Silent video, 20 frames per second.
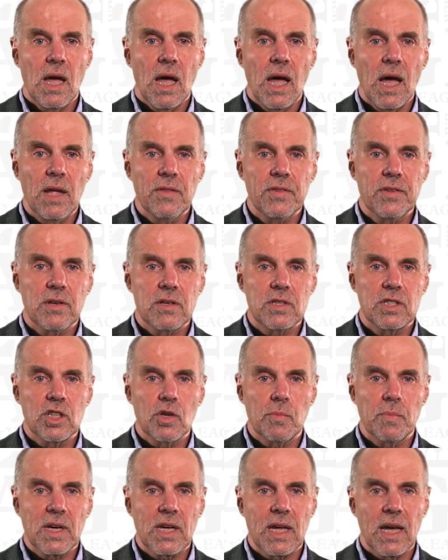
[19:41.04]
And
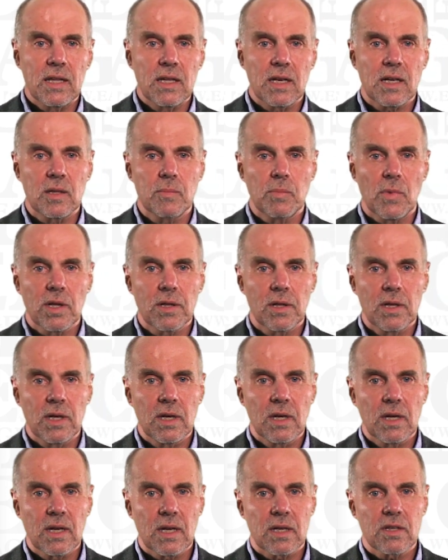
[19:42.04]
geomechanical
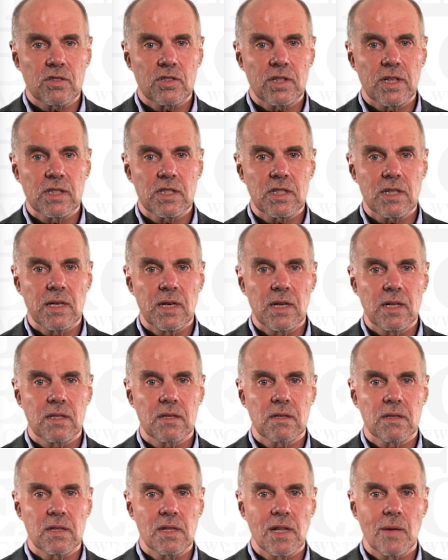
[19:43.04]
modeling can translate
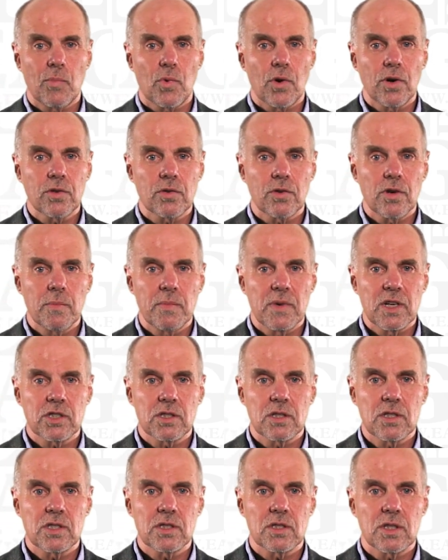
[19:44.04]
the laboratory
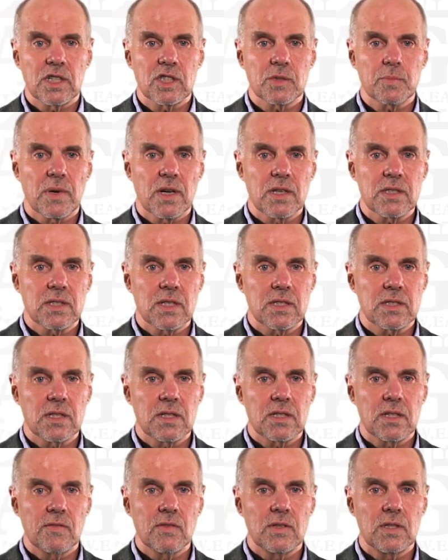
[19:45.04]
measured stress path
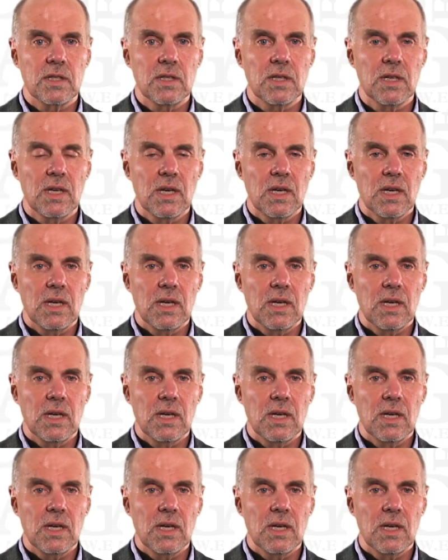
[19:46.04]
sensitivity